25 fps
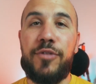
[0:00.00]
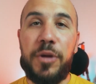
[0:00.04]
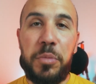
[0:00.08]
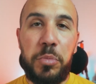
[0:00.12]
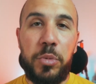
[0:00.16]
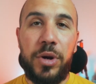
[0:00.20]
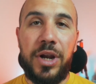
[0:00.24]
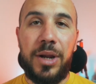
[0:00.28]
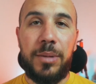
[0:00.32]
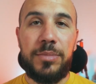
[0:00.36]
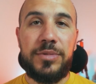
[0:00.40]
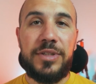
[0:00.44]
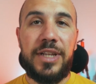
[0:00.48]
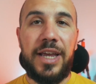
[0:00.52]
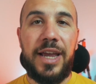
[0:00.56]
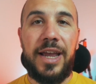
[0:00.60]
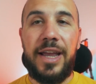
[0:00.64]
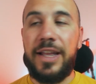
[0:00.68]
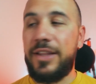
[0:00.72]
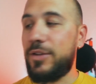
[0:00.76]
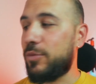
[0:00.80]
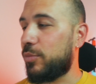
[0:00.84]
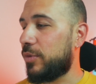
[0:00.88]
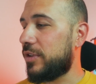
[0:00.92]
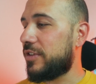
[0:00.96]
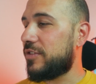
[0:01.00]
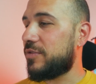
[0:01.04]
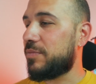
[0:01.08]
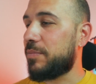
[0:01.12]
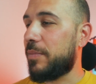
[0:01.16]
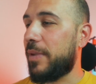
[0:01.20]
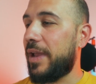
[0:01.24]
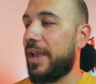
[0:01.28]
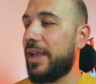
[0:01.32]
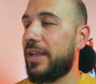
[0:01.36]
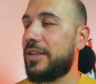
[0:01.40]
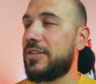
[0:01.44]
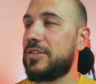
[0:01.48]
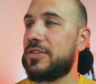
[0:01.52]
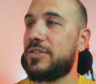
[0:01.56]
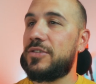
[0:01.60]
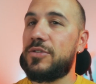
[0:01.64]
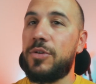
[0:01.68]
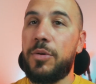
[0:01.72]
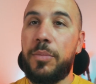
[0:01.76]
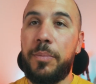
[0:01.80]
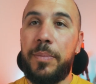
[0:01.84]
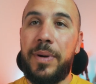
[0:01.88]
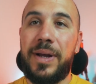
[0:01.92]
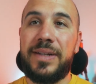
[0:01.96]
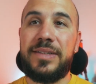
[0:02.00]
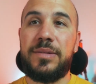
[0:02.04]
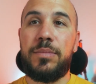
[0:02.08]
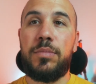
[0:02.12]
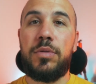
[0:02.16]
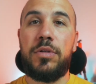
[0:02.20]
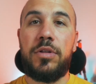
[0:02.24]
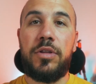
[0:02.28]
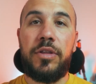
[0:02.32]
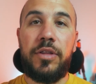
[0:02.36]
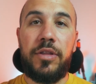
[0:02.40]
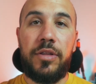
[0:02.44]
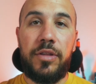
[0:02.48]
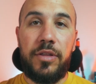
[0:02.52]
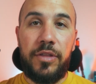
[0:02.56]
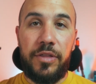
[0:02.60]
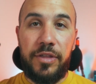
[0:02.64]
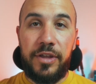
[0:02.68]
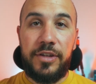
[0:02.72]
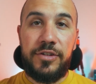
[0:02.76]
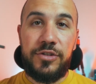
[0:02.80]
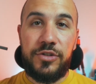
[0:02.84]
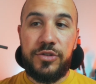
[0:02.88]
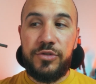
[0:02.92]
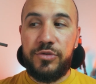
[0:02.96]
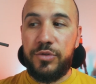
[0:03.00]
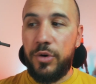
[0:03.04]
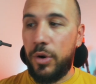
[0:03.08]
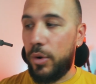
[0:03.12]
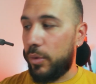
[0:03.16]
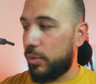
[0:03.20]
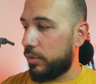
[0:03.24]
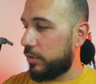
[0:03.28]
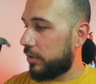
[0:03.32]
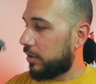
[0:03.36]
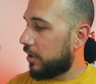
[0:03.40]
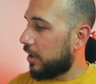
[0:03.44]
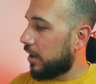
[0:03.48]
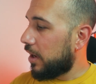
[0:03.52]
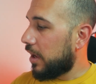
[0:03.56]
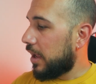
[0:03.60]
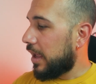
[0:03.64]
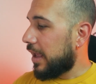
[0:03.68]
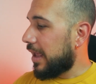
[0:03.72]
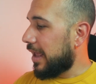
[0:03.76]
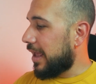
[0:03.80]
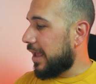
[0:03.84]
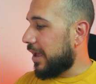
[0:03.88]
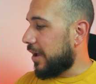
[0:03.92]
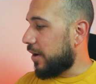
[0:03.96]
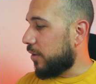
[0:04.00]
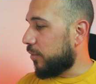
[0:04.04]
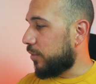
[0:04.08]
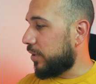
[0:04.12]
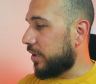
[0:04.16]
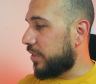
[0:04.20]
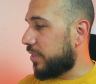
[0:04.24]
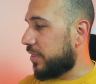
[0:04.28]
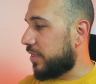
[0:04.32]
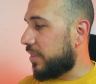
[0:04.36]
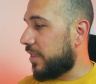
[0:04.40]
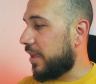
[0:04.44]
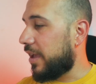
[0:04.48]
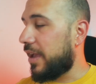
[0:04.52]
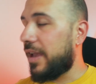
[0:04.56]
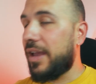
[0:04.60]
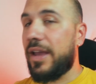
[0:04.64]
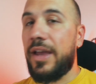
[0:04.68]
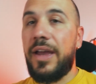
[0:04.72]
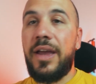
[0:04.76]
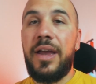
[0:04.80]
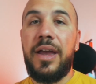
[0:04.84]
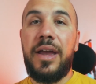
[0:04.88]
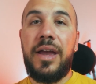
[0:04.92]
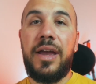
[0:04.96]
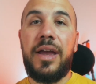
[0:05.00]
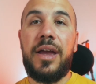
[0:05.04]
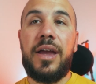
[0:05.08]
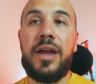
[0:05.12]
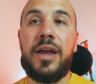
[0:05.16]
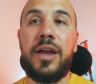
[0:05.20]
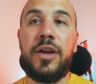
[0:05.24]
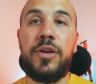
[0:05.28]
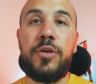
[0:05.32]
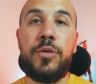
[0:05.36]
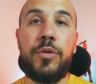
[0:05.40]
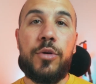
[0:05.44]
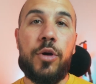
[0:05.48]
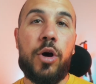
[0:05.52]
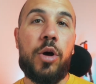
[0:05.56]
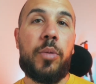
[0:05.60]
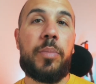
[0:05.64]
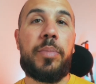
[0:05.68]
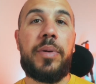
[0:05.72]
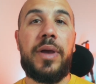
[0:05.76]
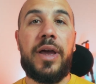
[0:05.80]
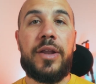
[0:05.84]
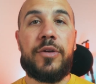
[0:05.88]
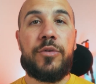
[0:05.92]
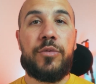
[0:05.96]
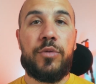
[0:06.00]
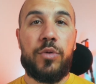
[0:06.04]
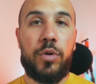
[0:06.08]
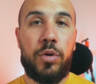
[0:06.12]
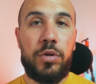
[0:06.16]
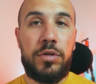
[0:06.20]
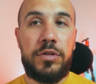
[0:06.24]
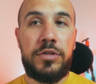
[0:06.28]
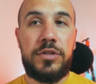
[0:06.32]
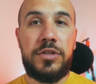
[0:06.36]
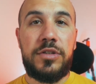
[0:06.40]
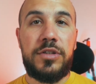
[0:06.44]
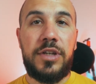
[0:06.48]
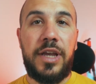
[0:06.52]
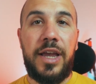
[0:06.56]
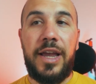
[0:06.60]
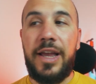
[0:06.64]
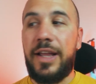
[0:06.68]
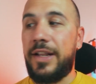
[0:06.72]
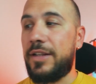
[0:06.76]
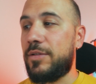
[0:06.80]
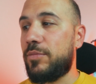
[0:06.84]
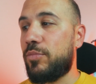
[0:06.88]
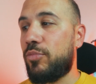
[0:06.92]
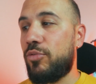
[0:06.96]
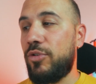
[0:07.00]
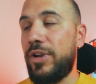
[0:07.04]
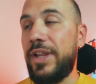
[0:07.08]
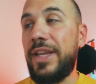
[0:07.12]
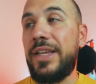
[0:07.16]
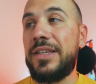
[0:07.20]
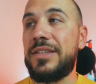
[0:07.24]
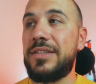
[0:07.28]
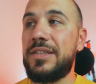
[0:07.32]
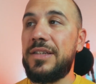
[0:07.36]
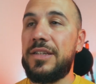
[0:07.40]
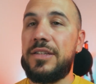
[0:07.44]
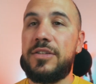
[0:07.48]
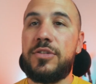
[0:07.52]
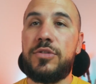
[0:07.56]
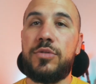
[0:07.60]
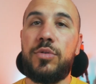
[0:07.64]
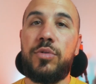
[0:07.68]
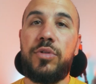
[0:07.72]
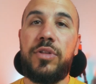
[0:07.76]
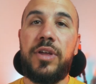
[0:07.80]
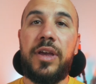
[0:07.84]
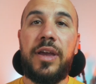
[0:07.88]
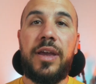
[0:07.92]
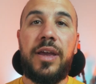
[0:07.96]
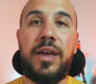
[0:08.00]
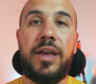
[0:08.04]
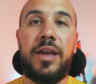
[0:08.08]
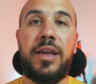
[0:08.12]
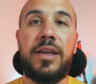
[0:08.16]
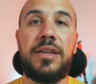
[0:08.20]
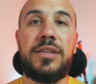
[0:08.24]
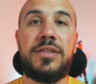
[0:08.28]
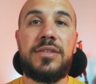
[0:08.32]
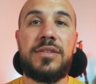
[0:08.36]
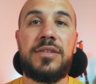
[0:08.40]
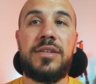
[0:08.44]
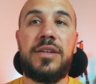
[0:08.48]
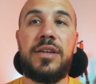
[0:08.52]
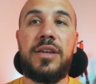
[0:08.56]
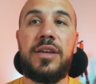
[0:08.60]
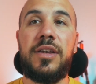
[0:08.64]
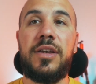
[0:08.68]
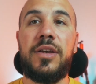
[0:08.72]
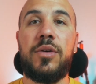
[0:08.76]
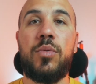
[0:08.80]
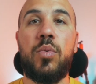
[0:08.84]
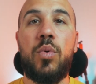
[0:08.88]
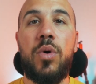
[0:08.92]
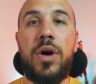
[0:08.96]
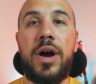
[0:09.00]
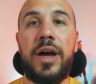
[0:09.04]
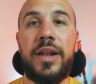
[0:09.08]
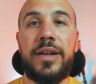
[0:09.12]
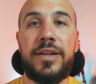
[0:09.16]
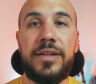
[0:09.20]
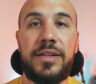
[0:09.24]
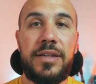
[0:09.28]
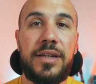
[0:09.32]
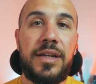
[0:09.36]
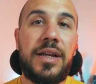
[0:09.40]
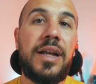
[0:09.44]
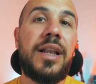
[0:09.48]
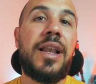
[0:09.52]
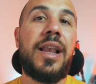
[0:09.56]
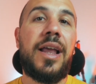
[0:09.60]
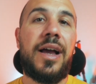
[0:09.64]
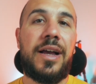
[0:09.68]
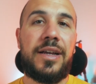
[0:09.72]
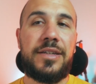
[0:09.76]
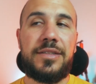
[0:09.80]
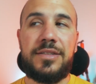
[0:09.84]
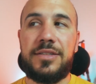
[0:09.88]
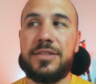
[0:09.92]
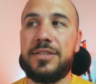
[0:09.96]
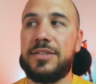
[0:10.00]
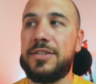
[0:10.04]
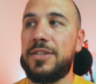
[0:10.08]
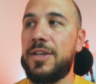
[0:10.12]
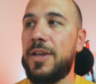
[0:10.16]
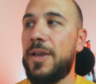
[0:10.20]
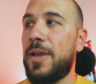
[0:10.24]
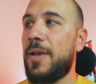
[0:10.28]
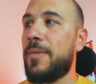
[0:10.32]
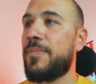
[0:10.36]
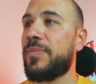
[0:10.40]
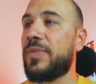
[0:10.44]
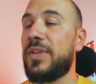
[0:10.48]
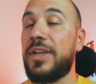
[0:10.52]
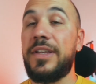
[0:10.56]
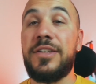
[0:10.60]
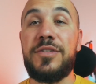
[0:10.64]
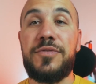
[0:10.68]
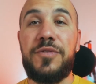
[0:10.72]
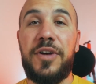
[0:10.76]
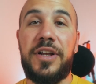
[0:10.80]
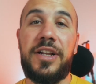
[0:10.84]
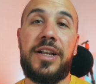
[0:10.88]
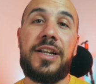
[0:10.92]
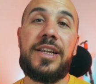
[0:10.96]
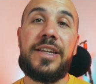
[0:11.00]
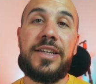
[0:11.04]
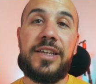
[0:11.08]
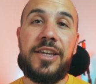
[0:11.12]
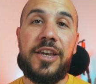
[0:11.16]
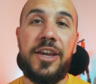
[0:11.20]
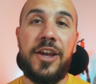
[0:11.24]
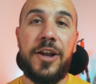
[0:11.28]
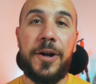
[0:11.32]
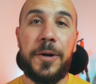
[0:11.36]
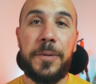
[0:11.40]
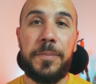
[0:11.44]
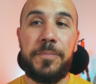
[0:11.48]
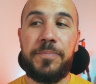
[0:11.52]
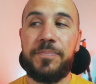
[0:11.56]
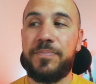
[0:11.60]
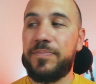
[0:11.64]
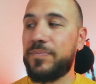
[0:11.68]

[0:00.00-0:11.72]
firmware update which makes compatible this drone with the European rules and brings it to the C1 class is finally here.